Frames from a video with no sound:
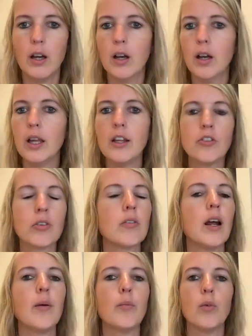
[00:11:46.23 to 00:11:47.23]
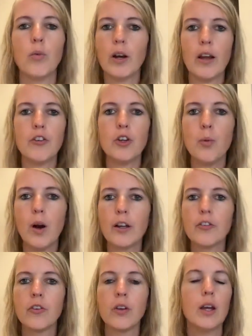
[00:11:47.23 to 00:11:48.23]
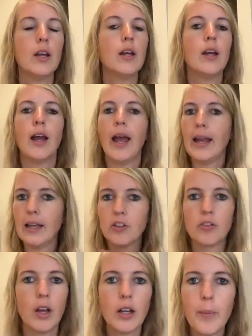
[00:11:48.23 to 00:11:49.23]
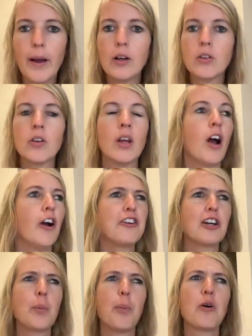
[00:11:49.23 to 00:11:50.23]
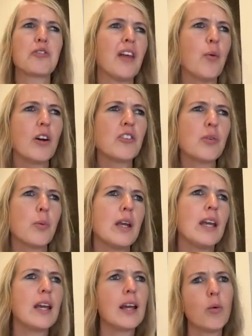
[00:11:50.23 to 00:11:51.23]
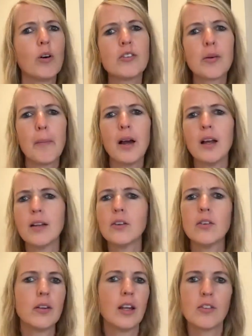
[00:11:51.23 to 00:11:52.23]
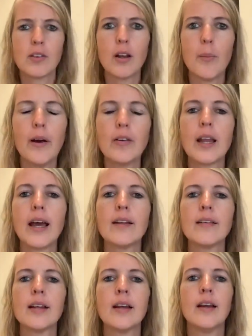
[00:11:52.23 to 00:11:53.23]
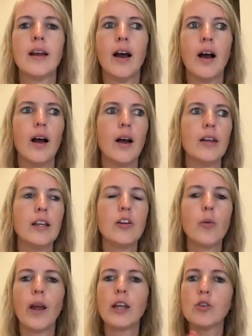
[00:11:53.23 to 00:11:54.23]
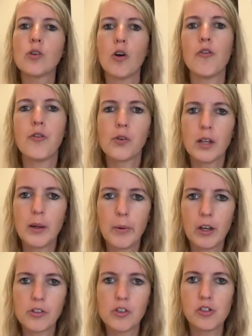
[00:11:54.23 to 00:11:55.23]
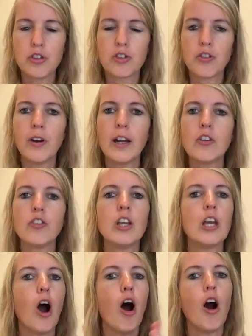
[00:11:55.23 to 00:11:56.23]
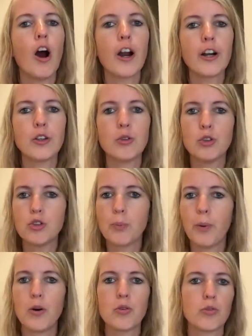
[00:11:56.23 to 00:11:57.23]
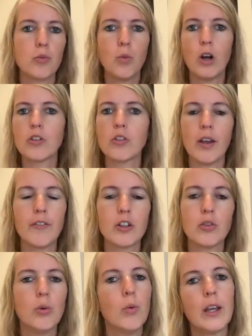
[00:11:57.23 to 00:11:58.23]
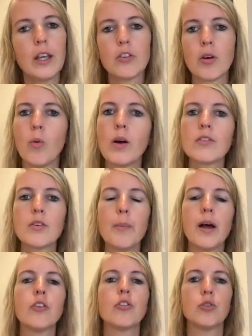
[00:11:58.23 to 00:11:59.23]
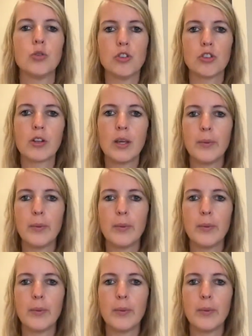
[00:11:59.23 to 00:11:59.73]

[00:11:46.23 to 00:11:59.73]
Instagram, whatever you want. And it's not about, are you going to post once a week, once a month? It's not about that. Either way, you go full in because this is your strategy, or you just post once every 2 weeks or once a month to just keep it